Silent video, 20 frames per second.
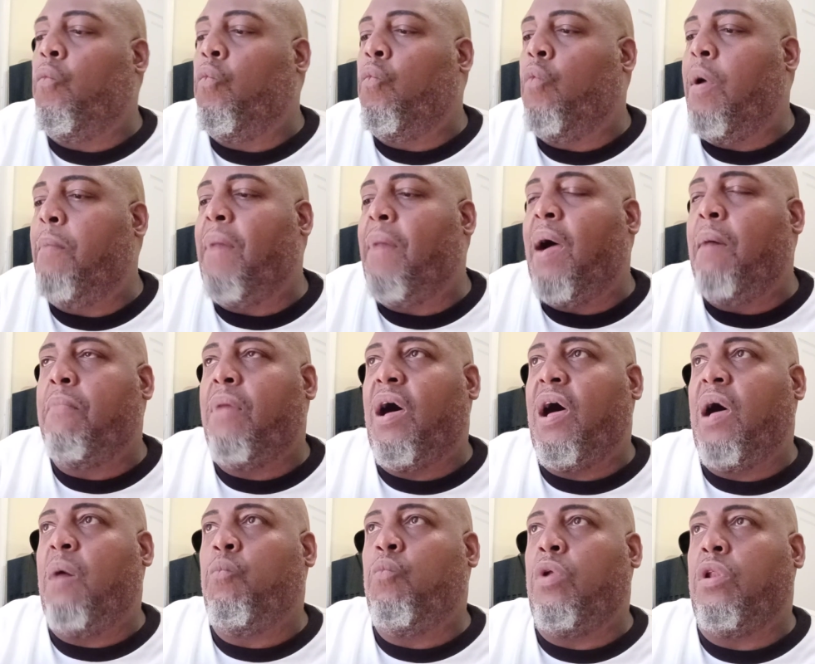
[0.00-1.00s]
When my
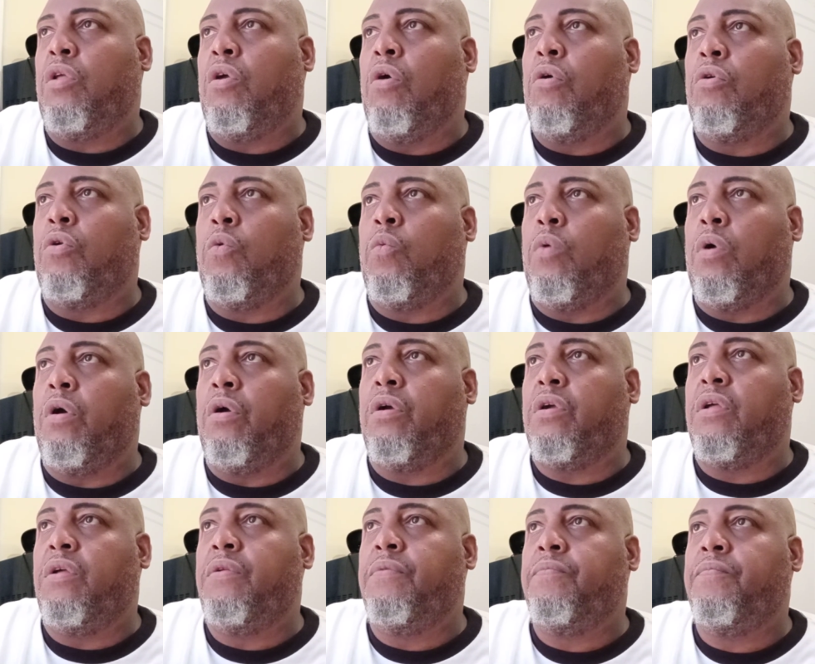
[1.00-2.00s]
mom would go to
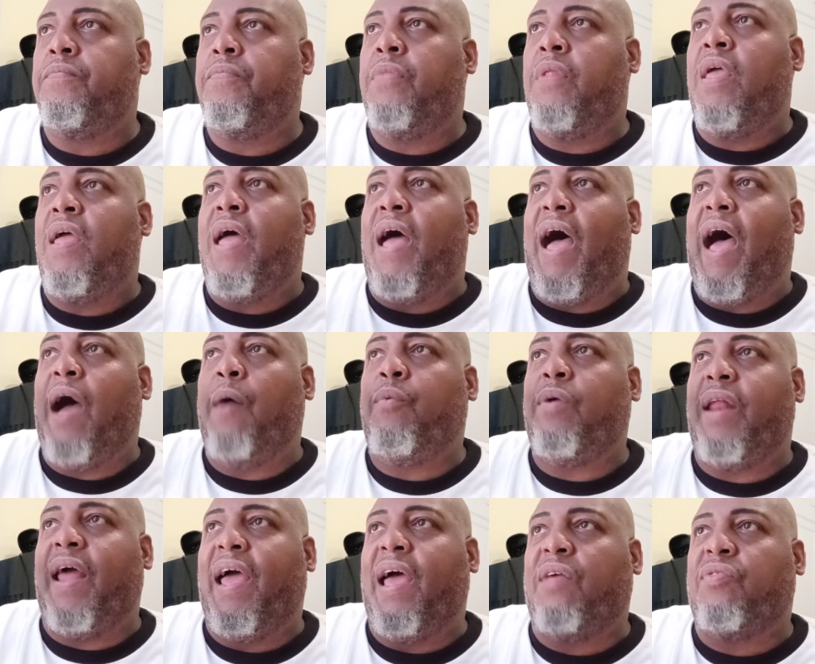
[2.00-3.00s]
work, I
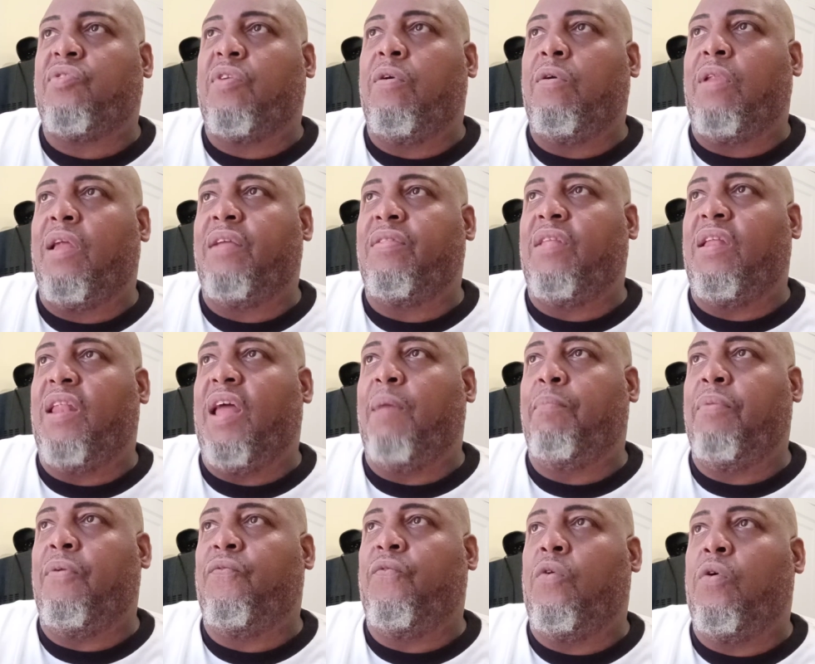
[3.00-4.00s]
would ask her like the
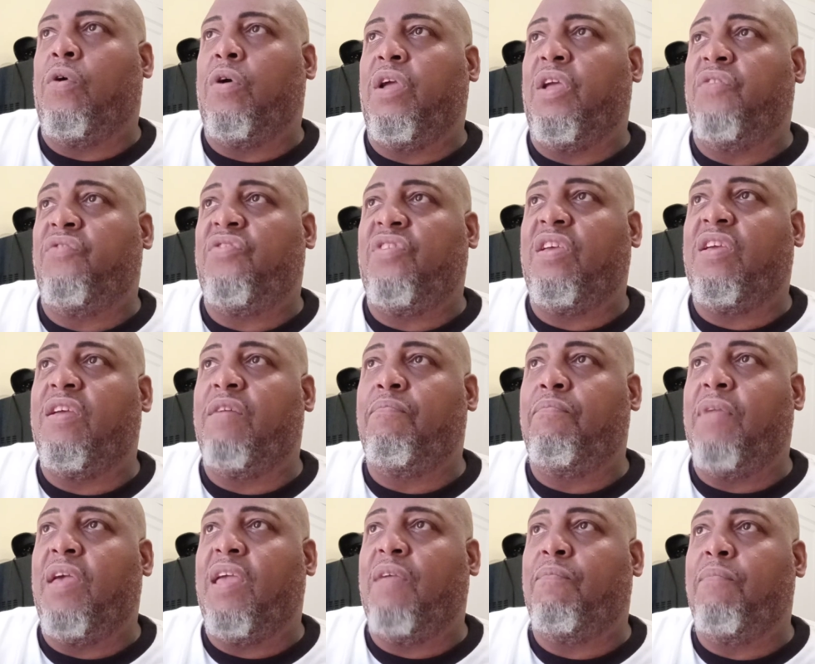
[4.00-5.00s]
night before if she
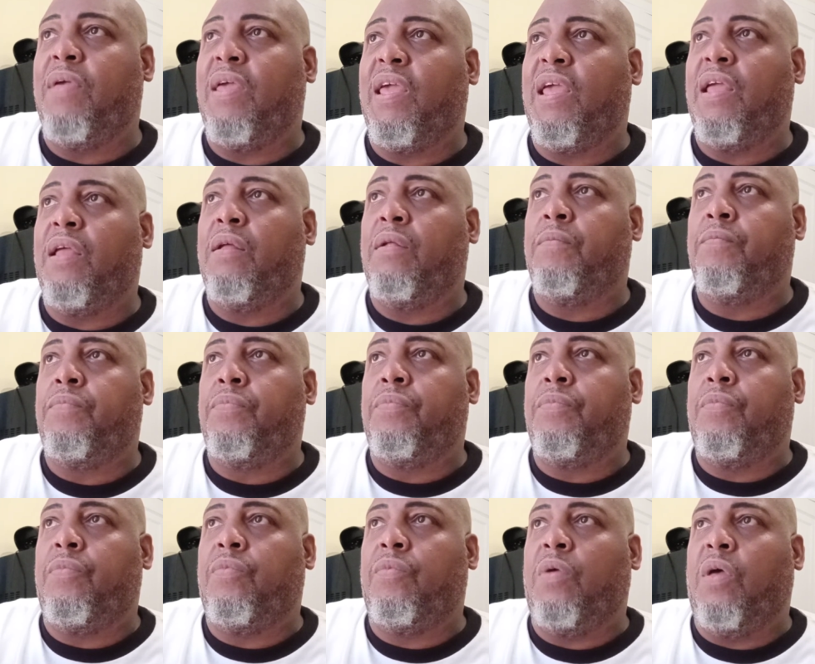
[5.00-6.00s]
could make me
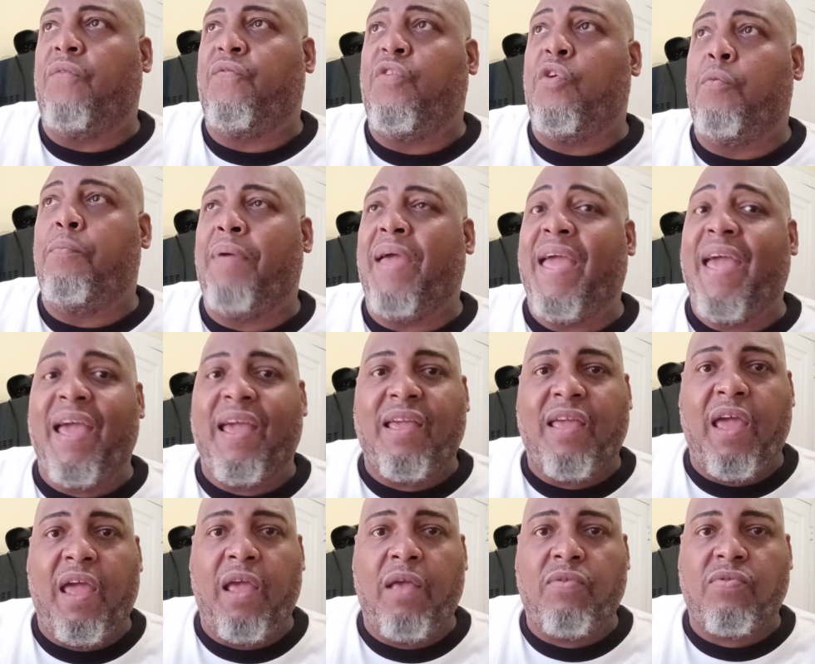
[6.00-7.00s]
a few
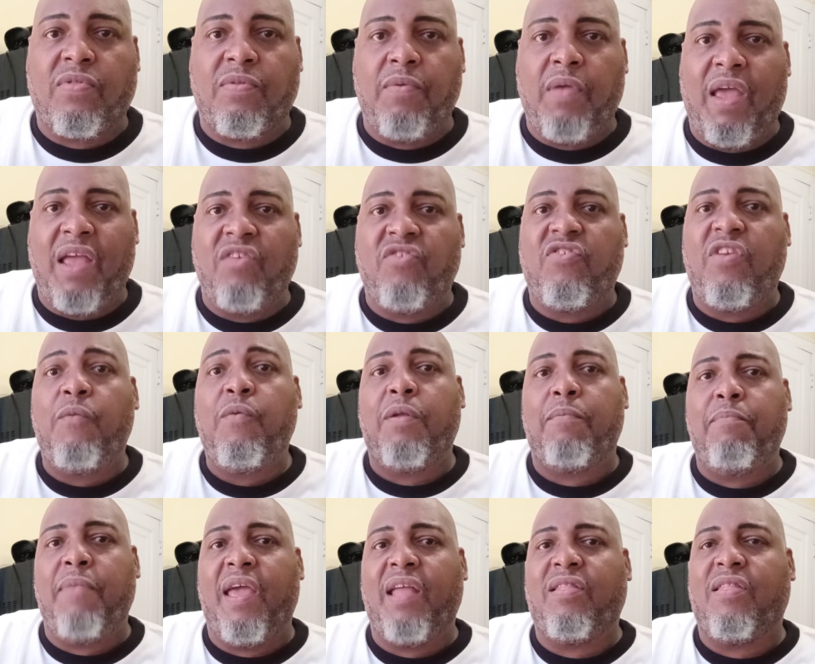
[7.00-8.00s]
pancakes, and she
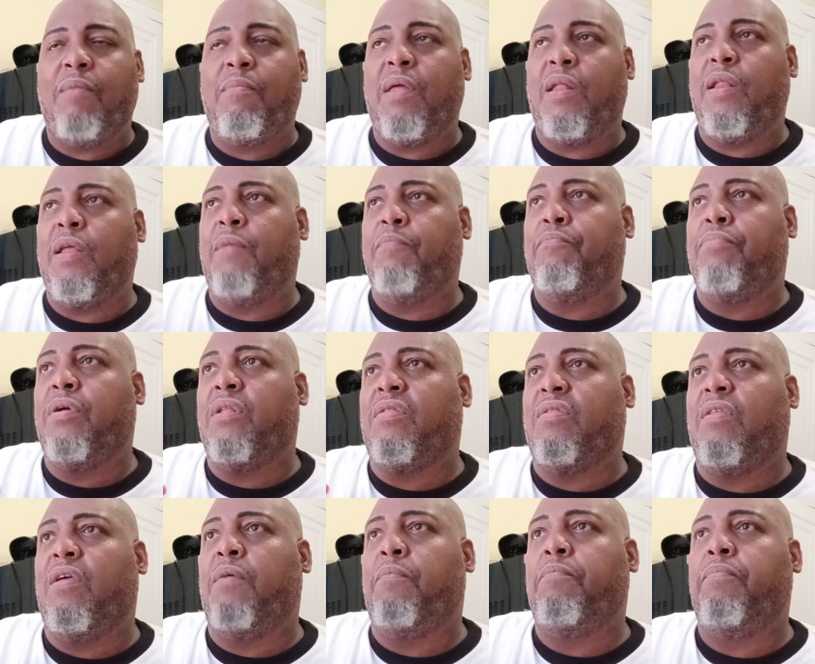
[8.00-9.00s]
would make them and then put